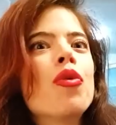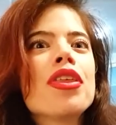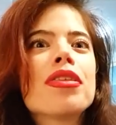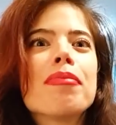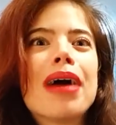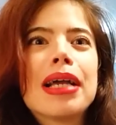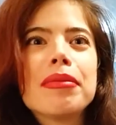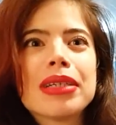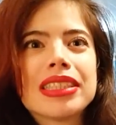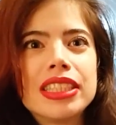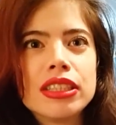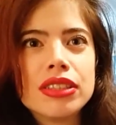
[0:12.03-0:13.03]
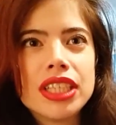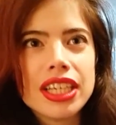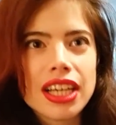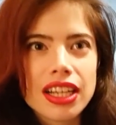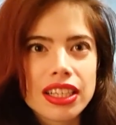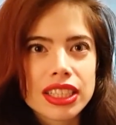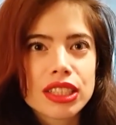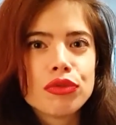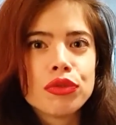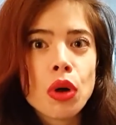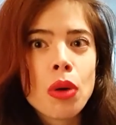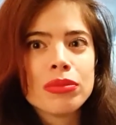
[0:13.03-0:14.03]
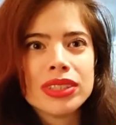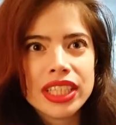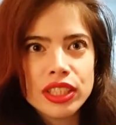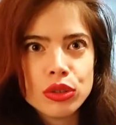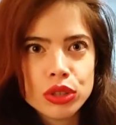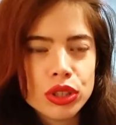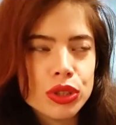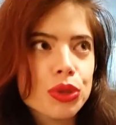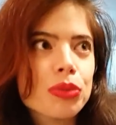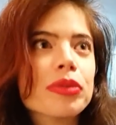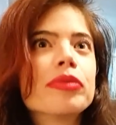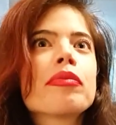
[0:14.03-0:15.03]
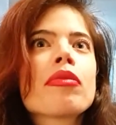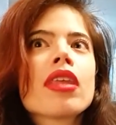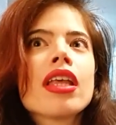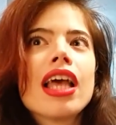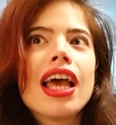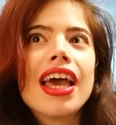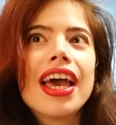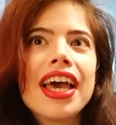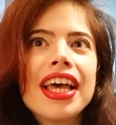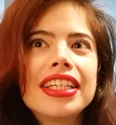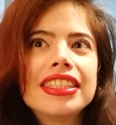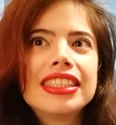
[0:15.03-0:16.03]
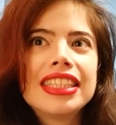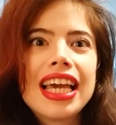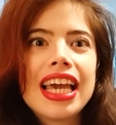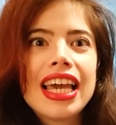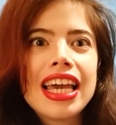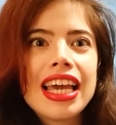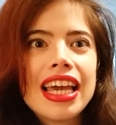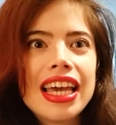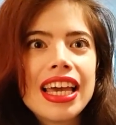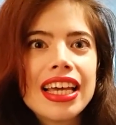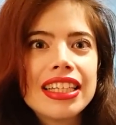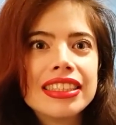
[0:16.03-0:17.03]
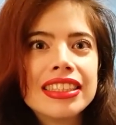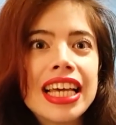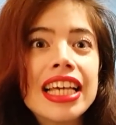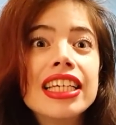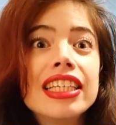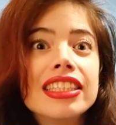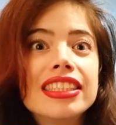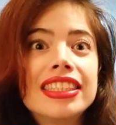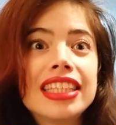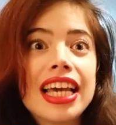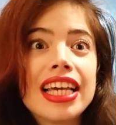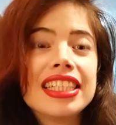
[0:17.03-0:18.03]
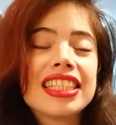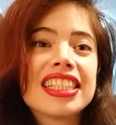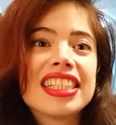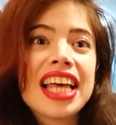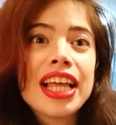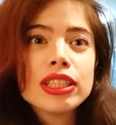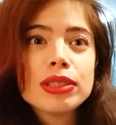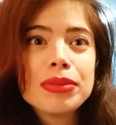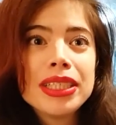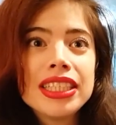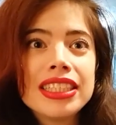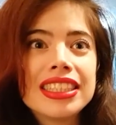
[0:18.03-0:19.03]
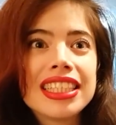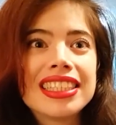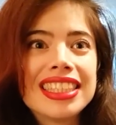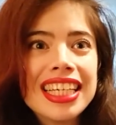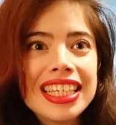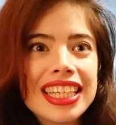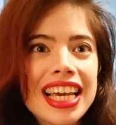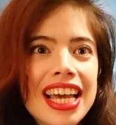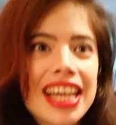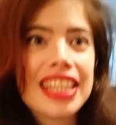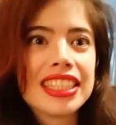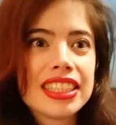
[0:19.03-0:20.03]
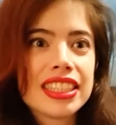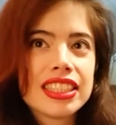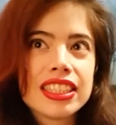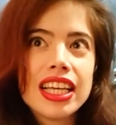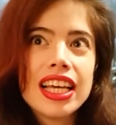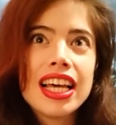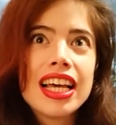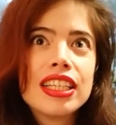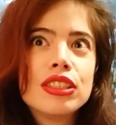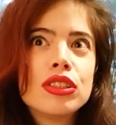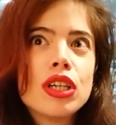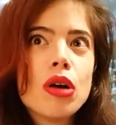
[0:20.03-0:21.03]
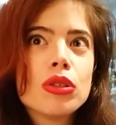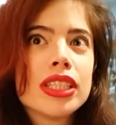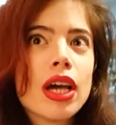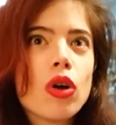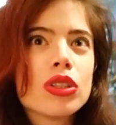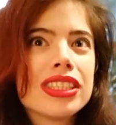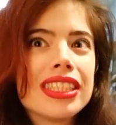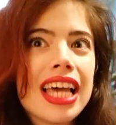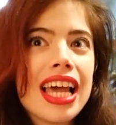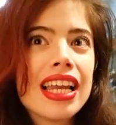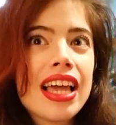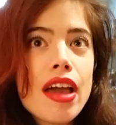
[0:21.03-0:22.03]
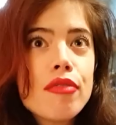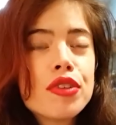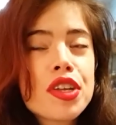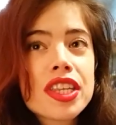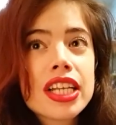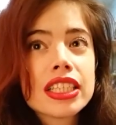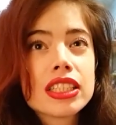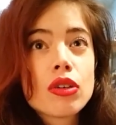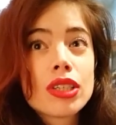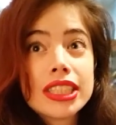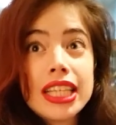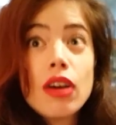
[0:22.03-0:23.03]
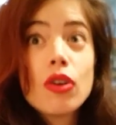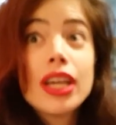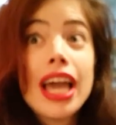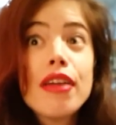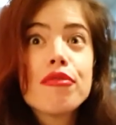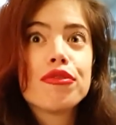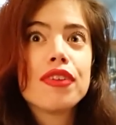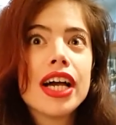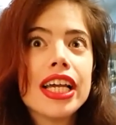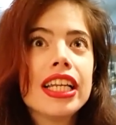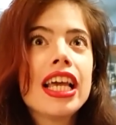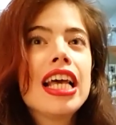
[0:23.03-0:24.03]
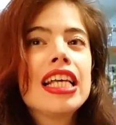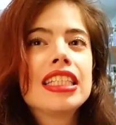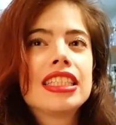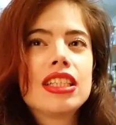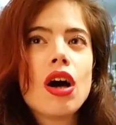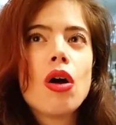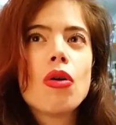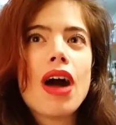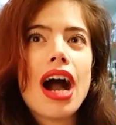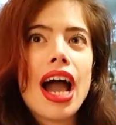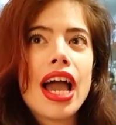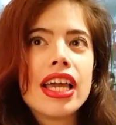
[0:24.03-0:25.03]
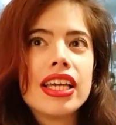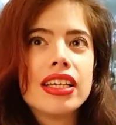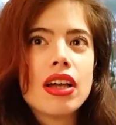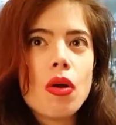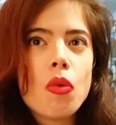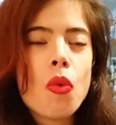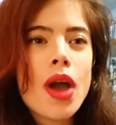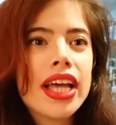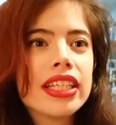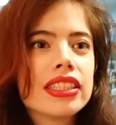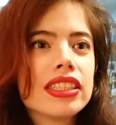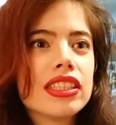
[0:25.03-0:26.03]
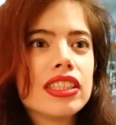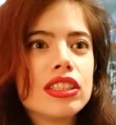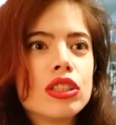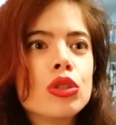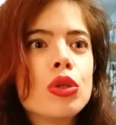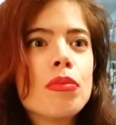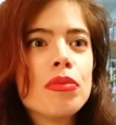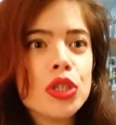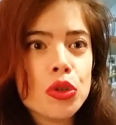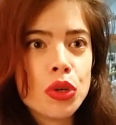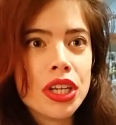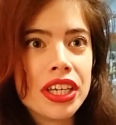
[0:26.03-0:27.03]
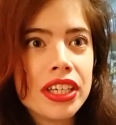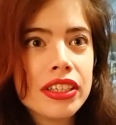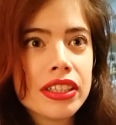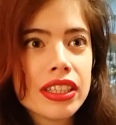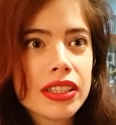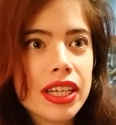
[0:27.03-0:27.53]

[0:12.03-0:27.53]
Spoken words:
with my materials from the YouTube. And they sent me the tickets, the hotel, everything. So I said, okay, fine. So I went to Munich